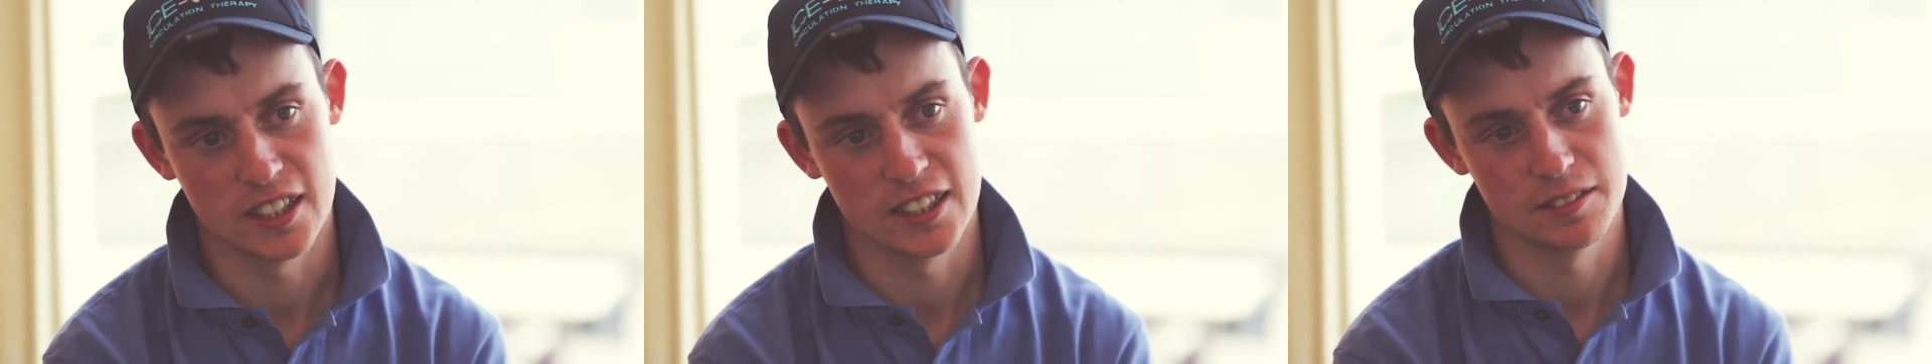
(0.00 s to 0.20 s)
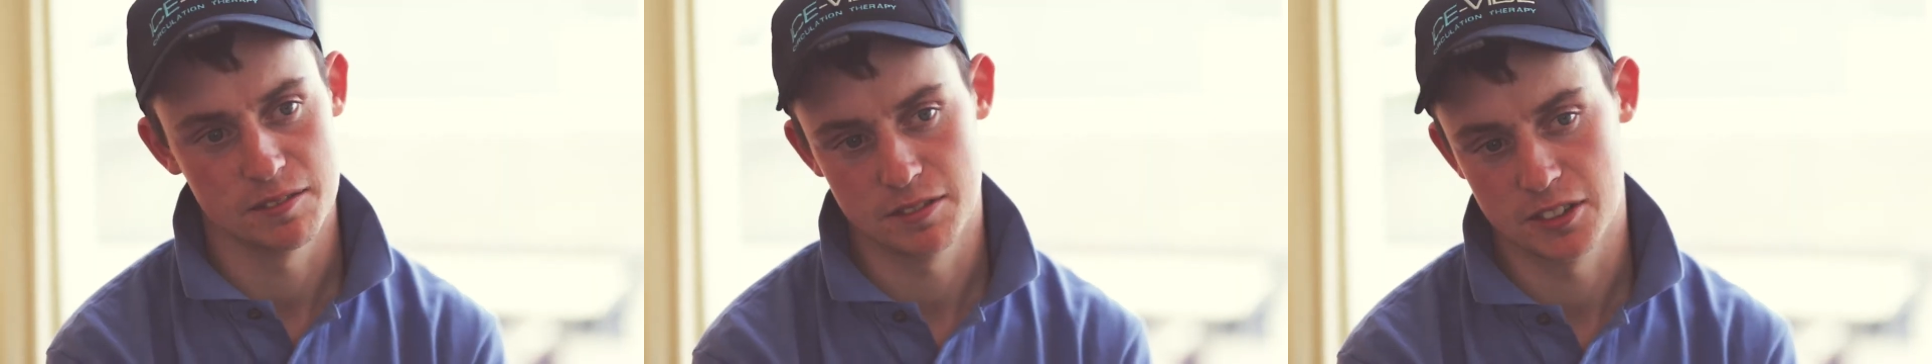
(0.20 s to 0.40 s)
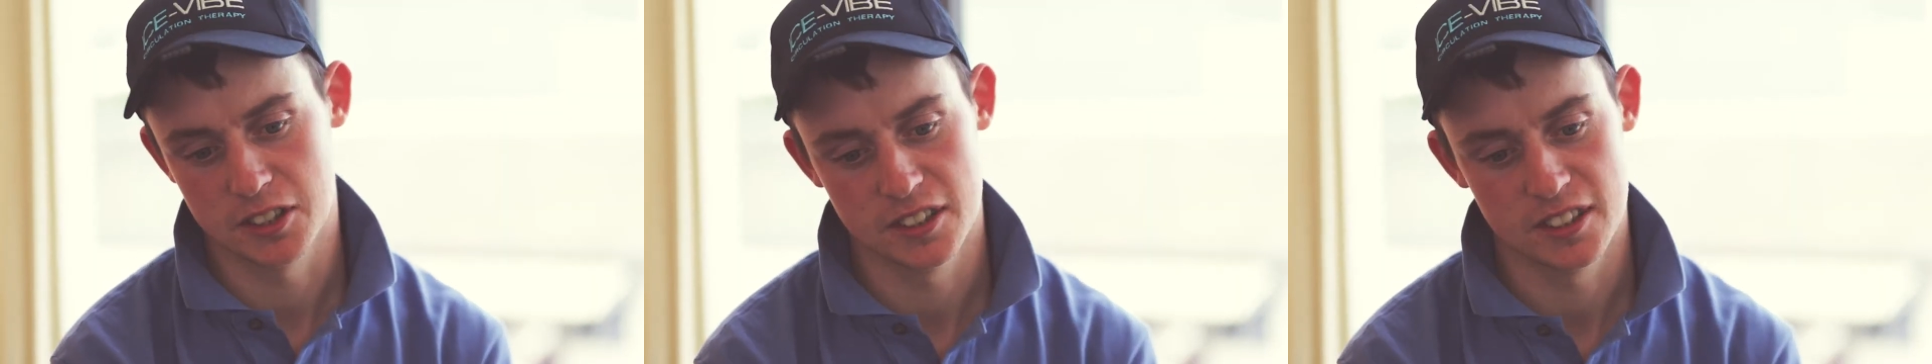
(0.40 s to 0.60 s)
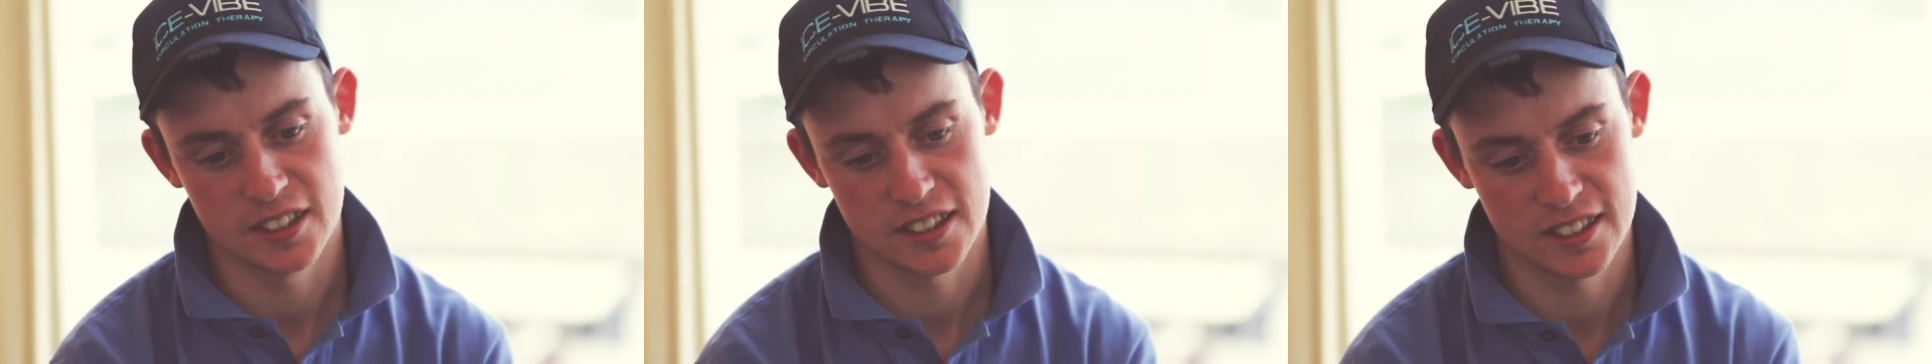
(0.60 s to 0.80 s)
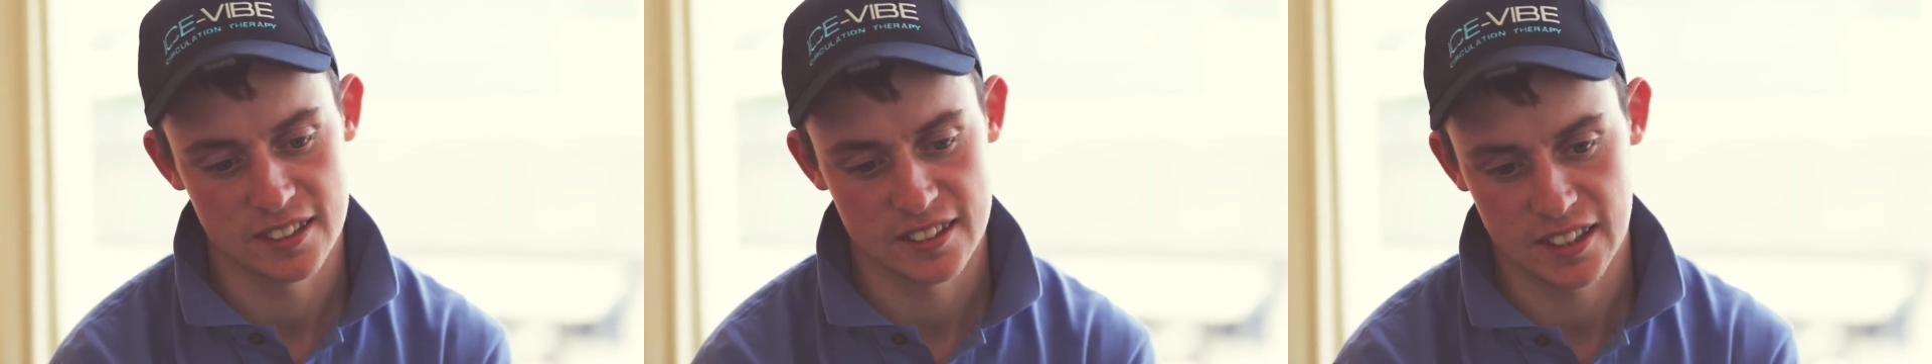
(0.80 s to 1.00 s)
line in
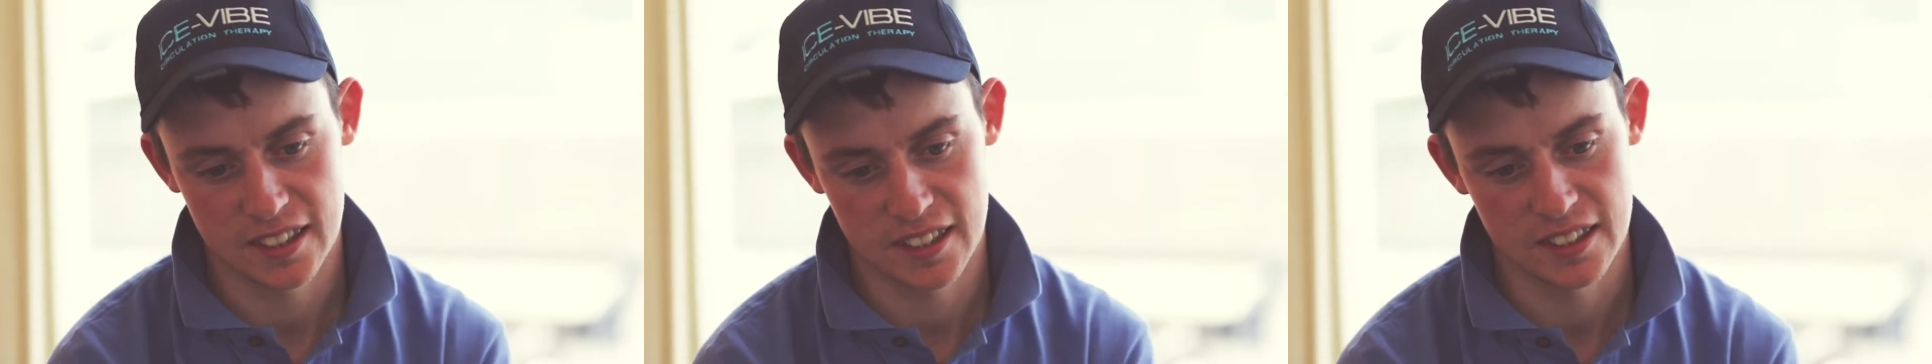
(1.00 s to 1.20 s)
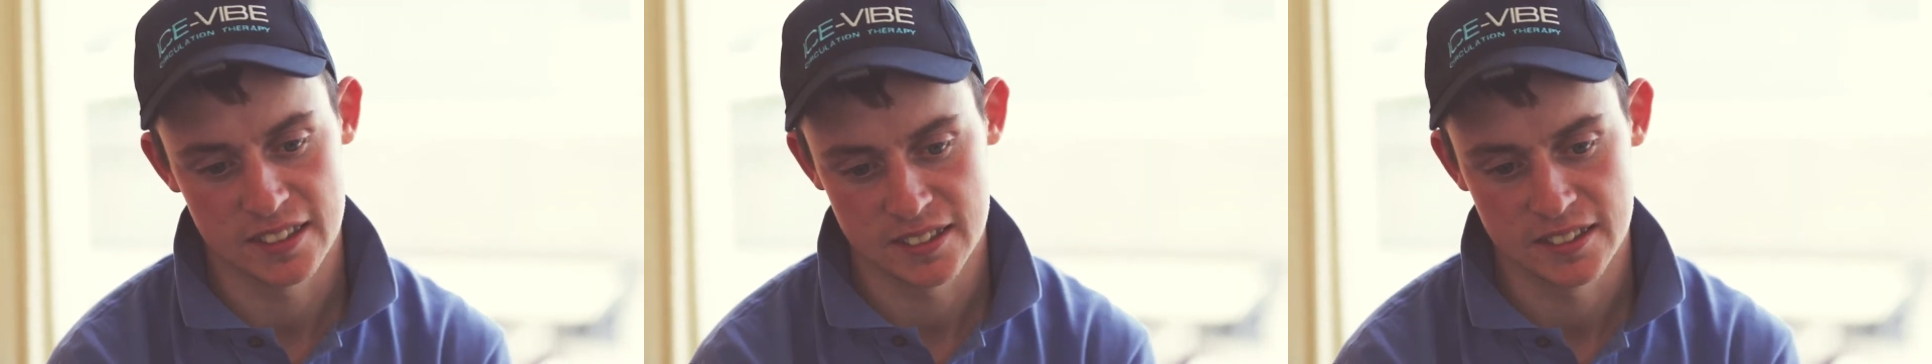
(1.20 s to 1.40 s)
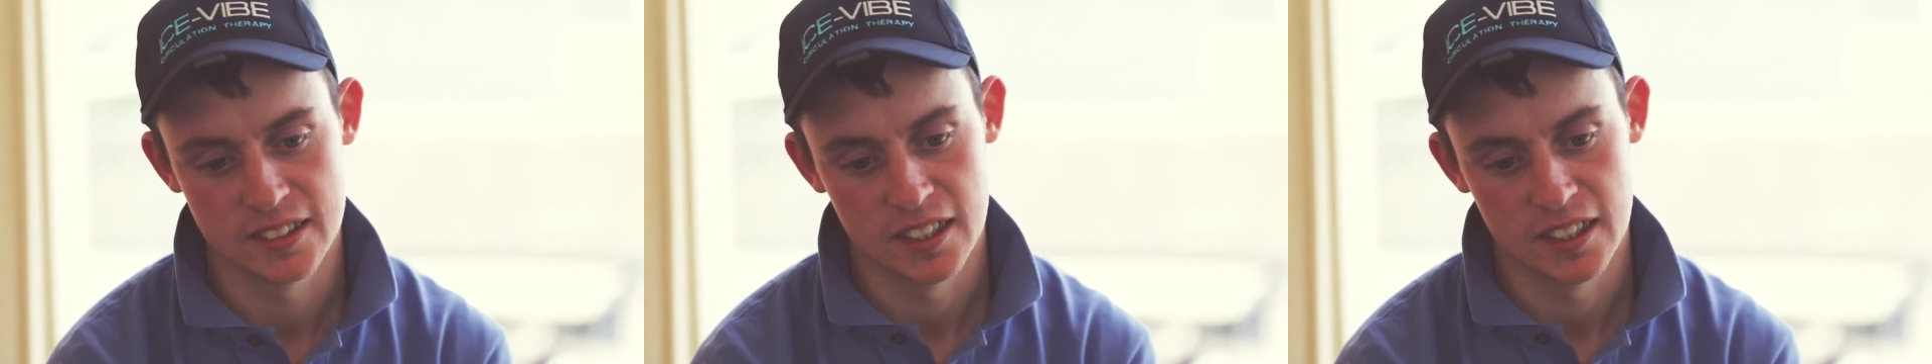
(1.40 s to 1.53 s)
front it's uh,